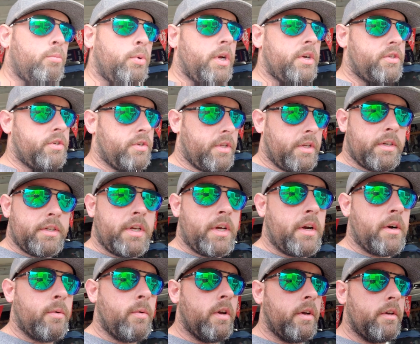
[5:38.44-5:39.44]
pressure the
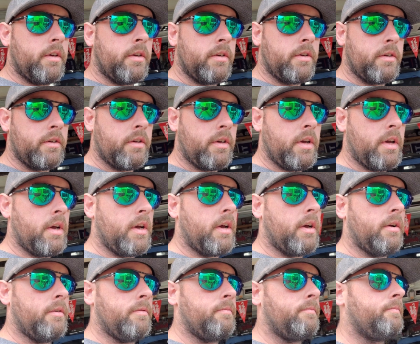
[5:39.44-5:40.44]
entire way. Uh,